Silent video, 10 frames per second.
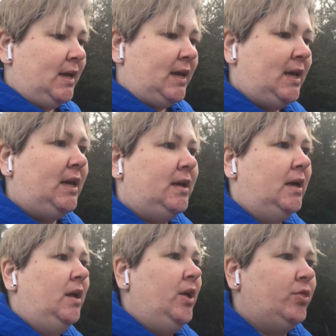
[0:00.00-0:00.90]
He
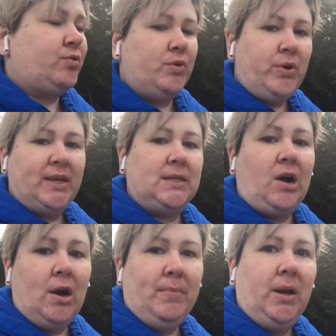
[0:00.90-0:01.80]
threw his
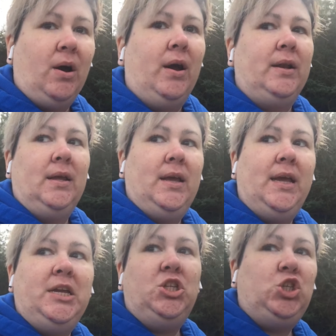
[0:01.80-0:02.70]
garment on,
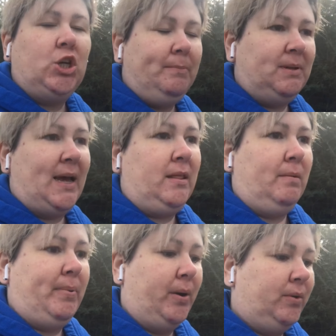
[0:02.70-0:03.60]
he jumped out of the
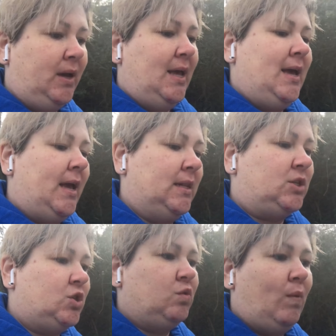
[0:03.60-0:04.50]
boat and
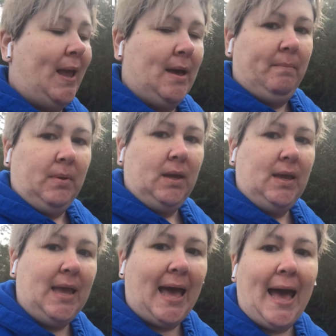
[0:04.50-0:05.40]
swam.
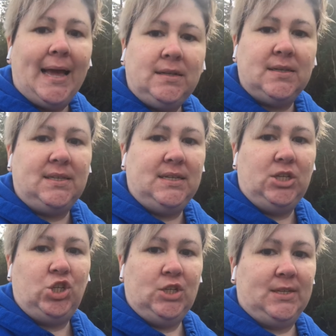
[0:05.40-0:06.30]
He had to see
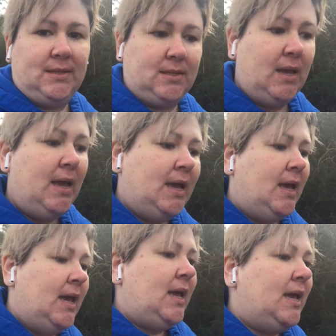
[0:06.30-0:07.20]
Jesus.
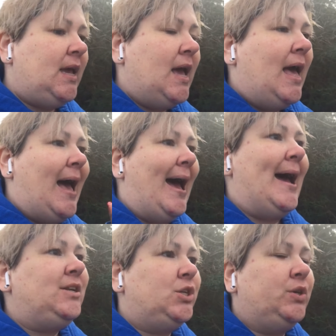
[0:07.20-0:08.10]
He
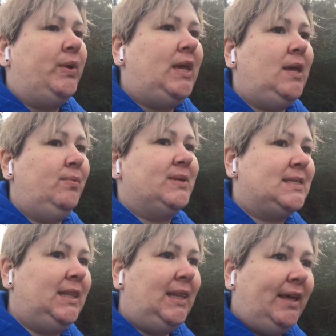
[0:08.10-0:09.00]
had to. He
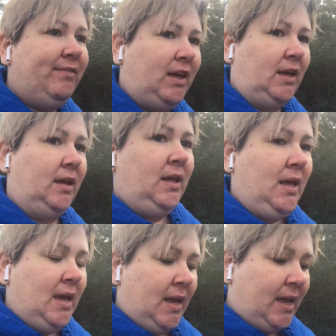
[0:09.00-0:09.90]
was living
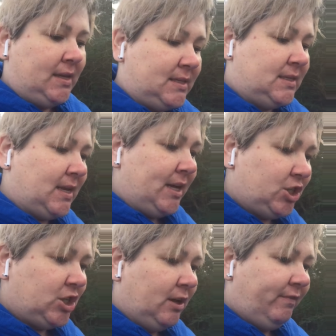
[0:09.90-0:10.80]
in
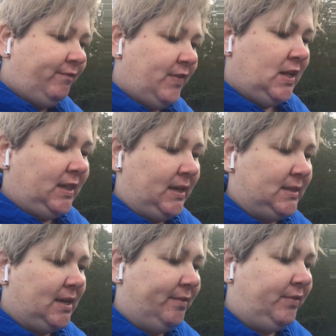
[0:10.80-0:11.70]
such
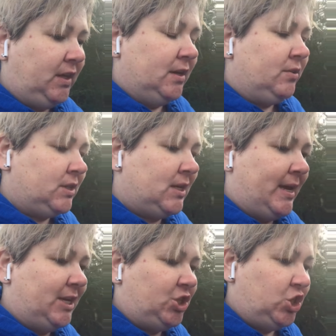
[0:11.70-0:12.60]
feelings of guilt
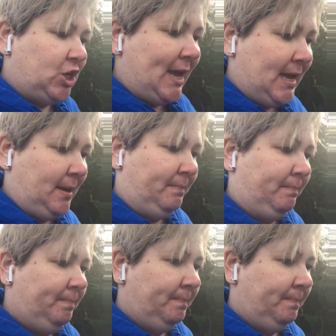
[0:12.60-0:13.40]
and shame.